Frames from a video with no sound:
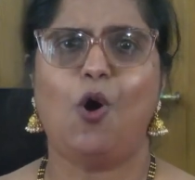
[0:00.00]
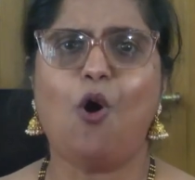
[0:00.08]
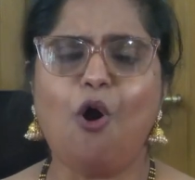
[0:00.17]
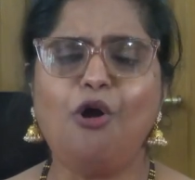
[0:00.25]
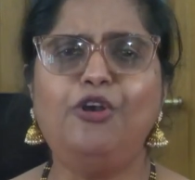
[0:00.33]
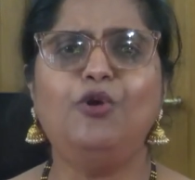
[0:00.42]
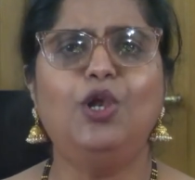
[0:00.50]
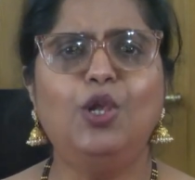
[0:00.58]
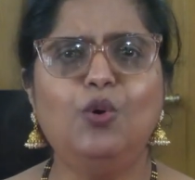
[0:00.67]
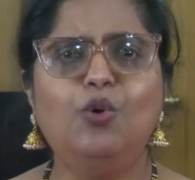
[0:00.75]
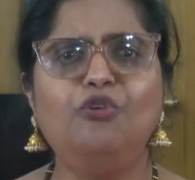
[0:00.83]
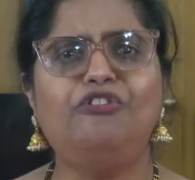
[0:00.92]
or to
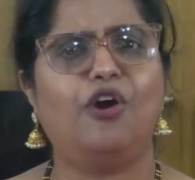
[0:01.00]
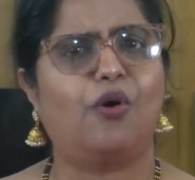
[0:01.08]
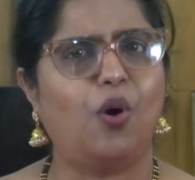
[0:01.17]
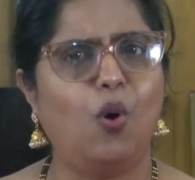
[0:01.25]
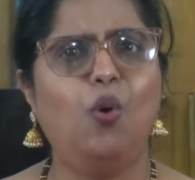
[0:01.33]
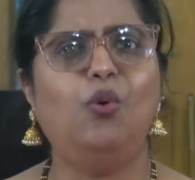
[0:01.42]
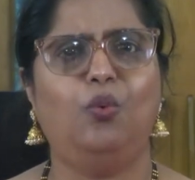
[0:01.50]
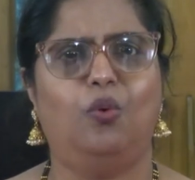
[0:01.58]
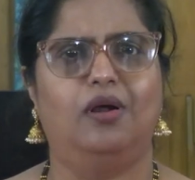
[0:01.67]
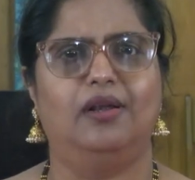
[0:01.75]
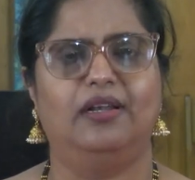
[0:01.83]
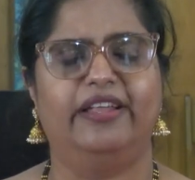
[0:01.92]
lose your own
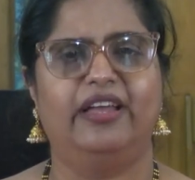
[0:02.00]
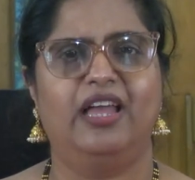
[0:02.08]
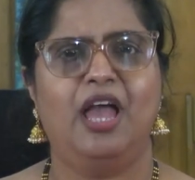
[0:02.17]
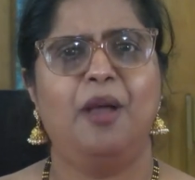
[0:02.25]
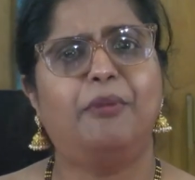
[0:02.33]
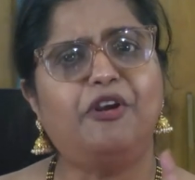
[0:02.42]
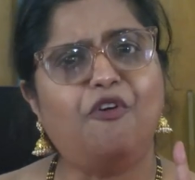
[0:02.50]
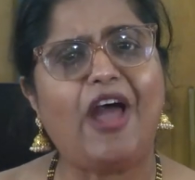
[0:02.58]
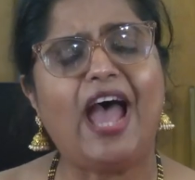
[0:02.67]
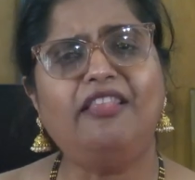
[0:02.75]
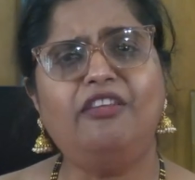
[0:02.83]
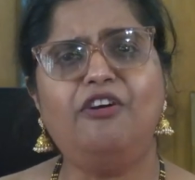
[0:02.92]
world, but
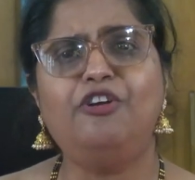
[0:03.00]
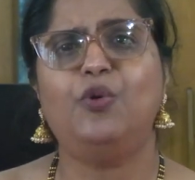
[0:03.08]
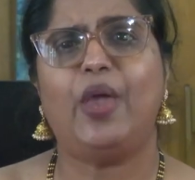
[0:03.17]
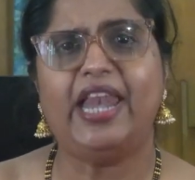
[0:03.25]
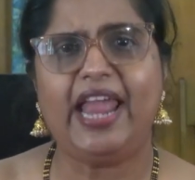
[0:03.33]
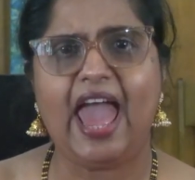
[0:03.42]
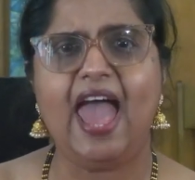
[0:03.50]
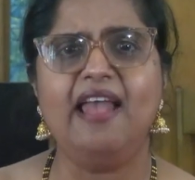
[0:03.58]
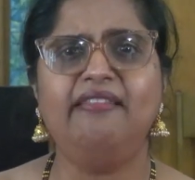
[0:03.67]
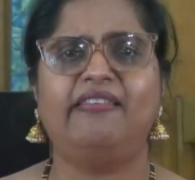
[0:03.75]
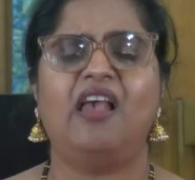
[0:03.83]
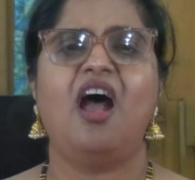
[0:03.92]
rather to
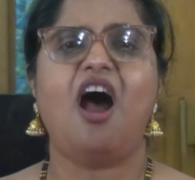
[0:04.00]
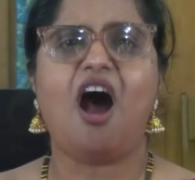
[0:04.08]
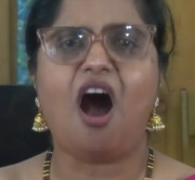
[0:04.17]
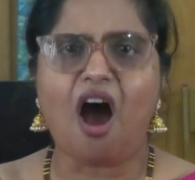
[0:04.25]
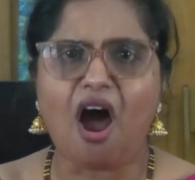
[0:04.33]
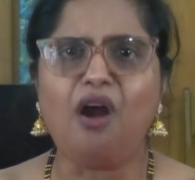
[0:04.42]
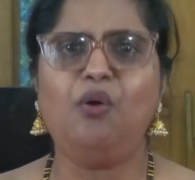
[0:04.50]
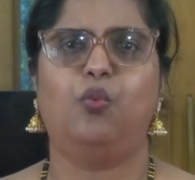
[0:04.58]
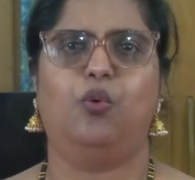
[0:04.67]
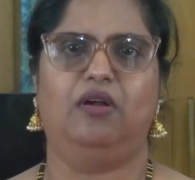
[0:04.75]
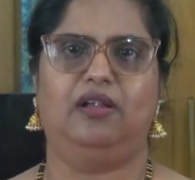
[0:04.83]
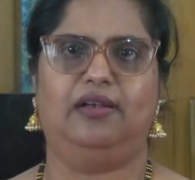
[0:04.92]
enhance our
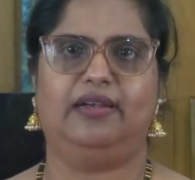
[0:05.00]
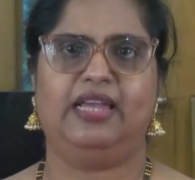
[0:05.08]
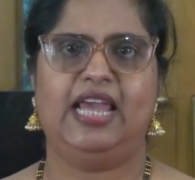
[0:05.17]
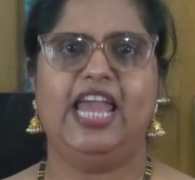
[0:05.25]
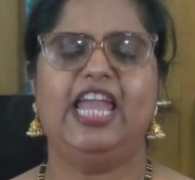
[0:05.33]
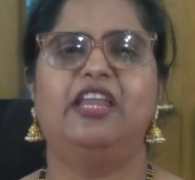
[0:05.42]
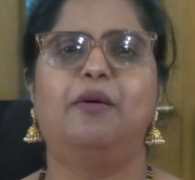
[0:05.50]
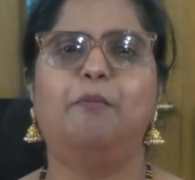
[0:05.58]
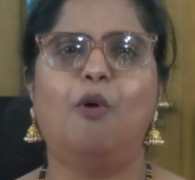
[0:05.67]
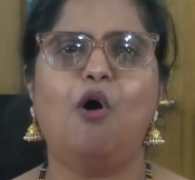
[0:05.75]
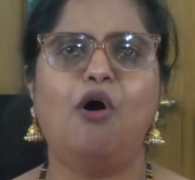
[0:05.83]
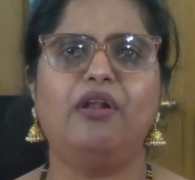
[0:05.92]
world in a
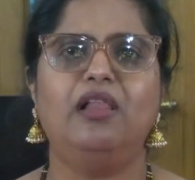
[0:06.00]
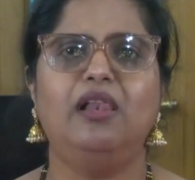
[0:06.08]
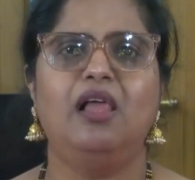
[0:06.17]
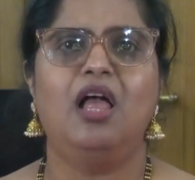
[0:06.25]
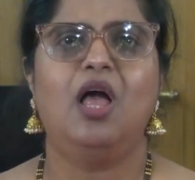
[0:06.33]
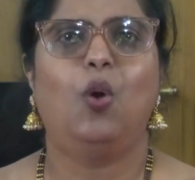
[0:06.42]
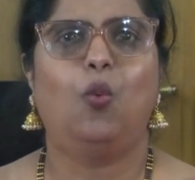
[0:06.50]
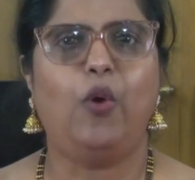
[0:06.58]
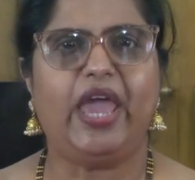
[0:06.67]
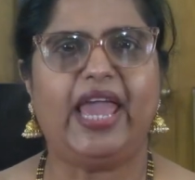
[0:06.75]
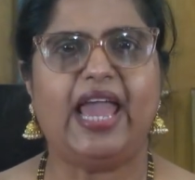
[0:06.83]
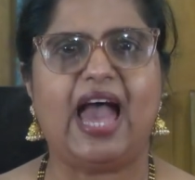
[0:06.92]
moral
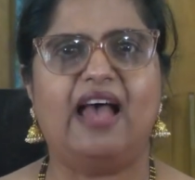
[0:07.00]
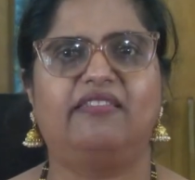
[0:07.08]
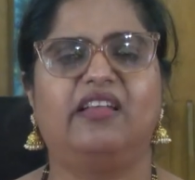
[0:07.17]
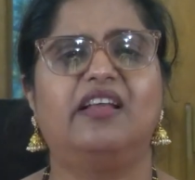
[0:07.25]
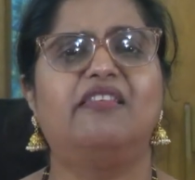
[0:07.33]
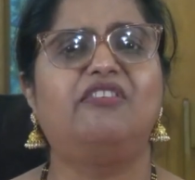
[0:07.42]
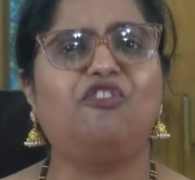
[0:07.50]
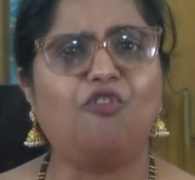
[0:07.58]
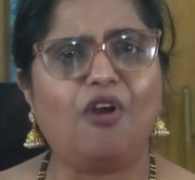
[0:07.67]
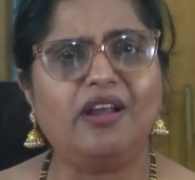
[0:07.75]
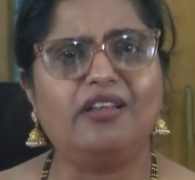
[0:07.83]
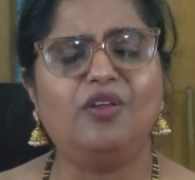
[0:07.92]
way as a
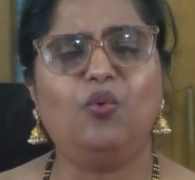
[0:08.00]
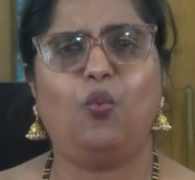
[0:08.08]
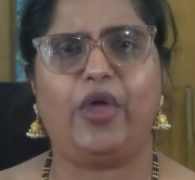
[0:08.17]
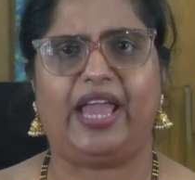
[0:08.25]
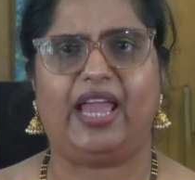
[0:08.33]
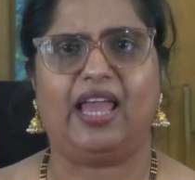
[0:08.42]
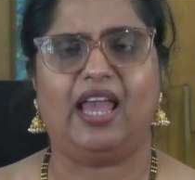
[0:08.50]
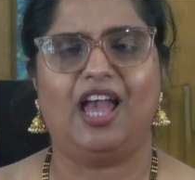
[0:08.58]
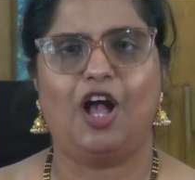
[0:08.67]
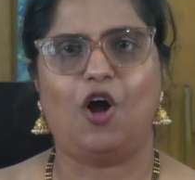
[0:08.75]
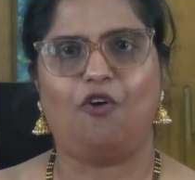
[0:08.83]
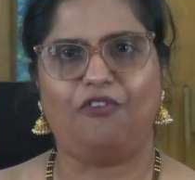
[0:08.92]
constructive way
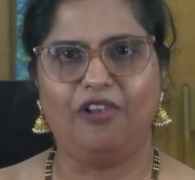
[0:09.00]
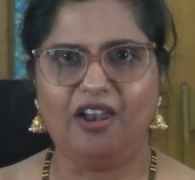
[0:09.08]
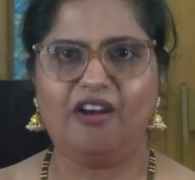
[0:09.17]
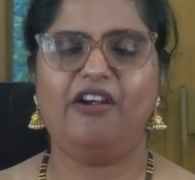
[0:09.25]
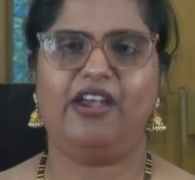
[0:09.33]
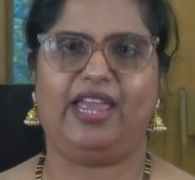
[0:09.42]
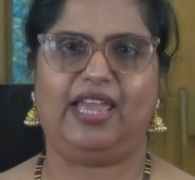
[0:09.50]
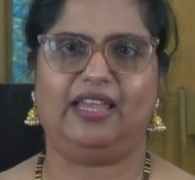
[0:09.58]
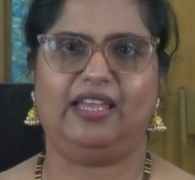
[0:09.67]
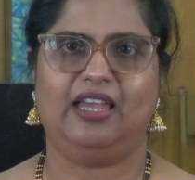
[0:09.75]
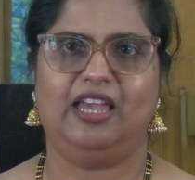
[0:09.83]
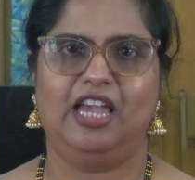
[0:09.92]
of learning
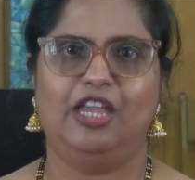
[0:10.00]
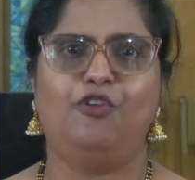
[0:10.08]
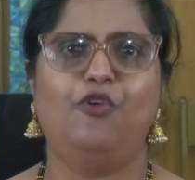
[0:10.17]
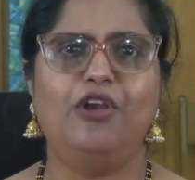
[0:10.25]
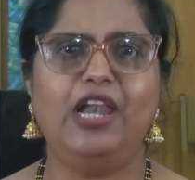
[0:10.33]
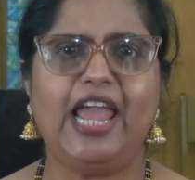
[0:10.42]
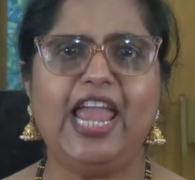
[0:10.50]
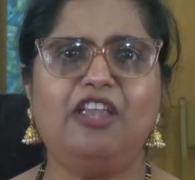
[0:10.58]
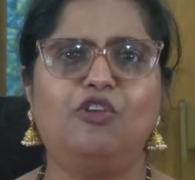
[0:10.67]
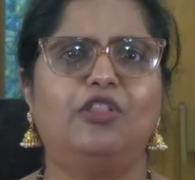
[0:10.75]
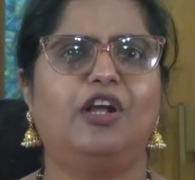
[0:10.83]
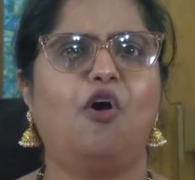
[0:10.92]
to
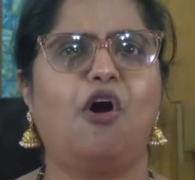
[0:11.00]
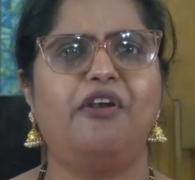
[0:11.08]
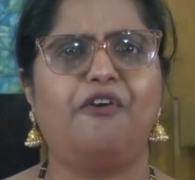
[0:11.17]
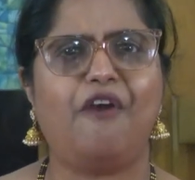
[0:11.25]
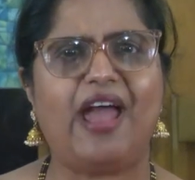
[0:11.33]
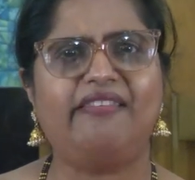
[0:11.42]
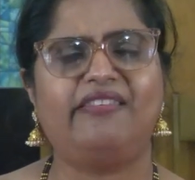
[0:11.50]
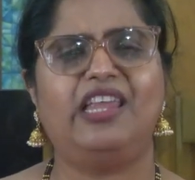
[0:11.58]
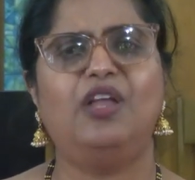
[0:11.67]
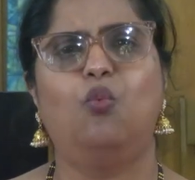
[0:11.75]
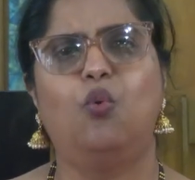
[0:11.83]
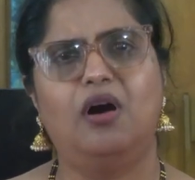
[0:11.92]
relate to the
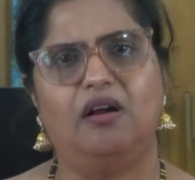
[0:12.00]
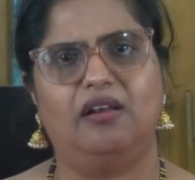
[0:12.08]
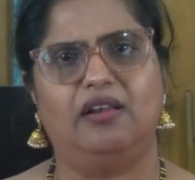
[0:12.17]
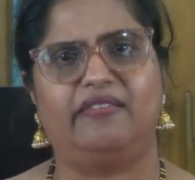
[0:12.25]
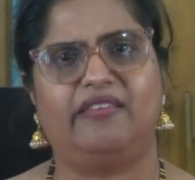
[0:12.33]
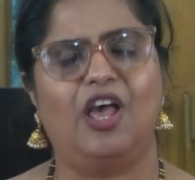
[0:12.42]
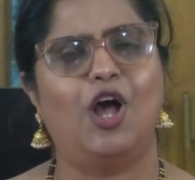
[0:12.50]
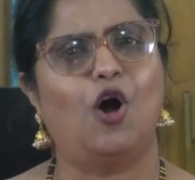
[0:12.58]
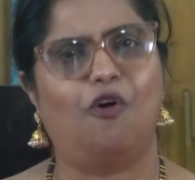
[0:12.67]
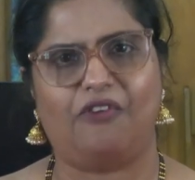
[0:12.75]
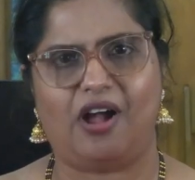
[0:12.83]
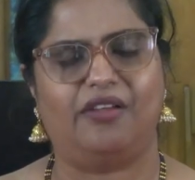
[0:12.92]
contrasting worlds
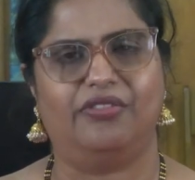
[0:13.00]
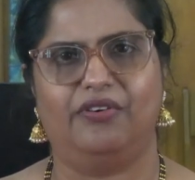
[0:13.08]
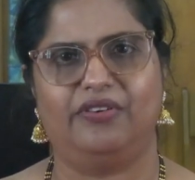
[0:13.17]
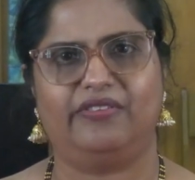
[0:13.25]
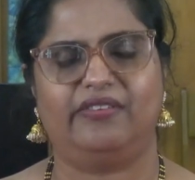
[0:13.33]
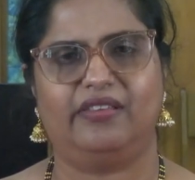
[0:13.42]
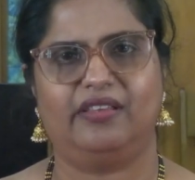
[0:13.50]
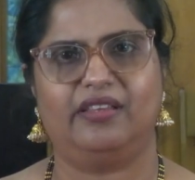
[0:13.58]
of others.